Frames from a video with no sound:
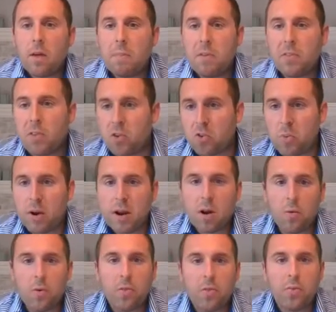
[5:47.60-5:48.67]
but they're spread
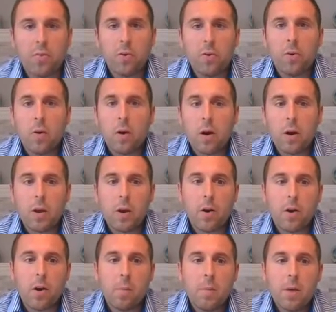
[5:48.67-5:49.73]
out through
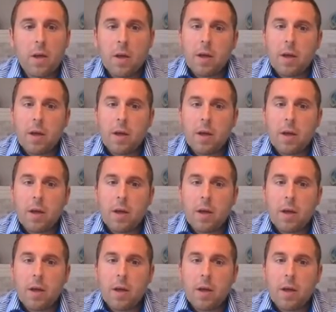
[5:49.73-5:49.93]
Europe.